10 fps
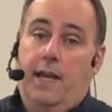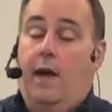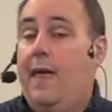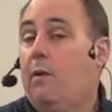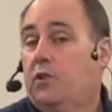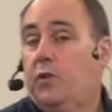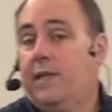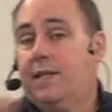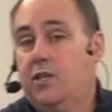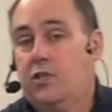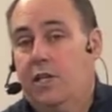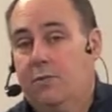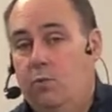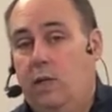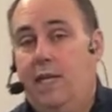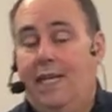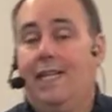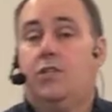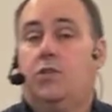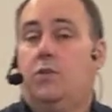Now, that would transition us really
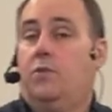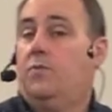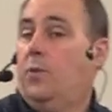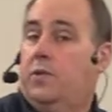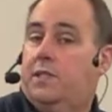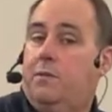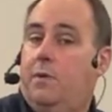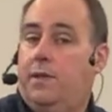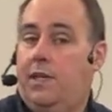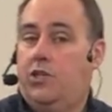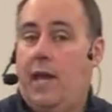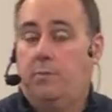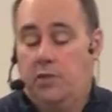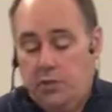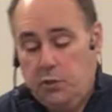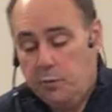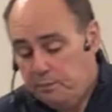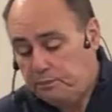into 1 Timothy chapter 2,